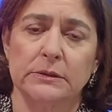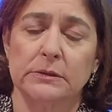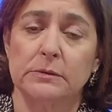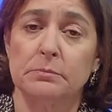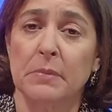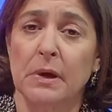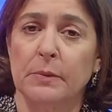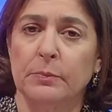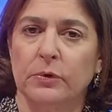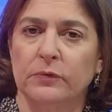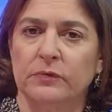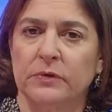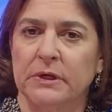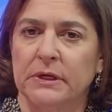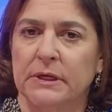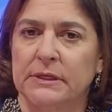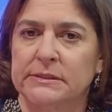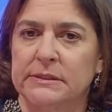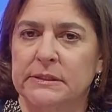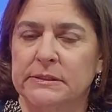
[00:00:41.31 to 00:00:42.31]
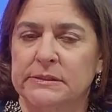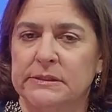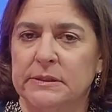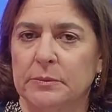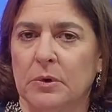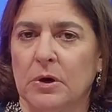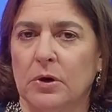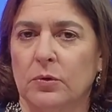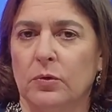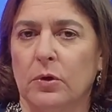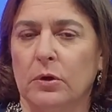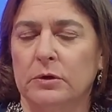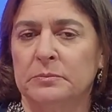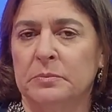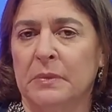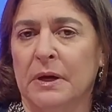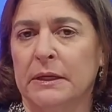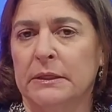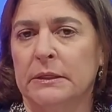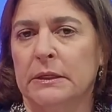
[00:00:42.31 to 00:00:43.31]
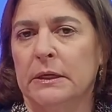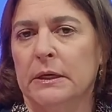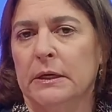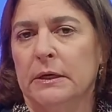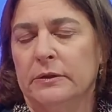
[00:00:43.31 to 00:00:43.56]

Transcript: member of Knesset Simcha Rothman,